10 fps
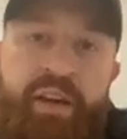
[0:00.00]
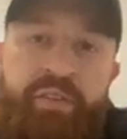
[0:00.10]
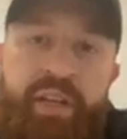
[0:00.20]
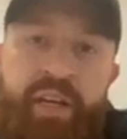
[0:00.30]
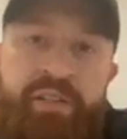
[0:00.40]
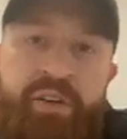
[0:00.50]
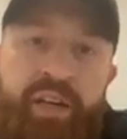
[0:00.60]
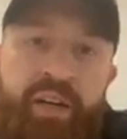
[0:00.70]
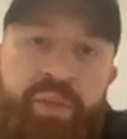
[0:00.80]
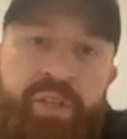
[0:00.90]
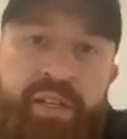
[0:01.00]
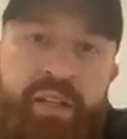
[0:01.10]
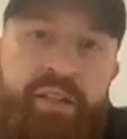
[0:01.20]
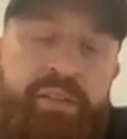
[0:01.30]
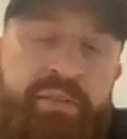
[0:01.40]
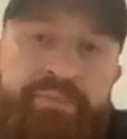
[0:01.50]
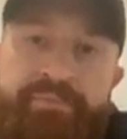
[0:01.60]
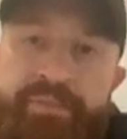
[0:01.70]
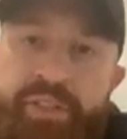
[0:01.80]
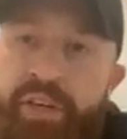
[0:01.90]
next guy up mentality.
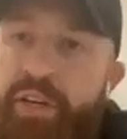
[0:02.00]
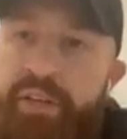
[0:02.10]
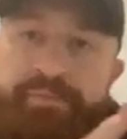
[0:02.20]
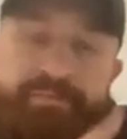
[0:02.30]
So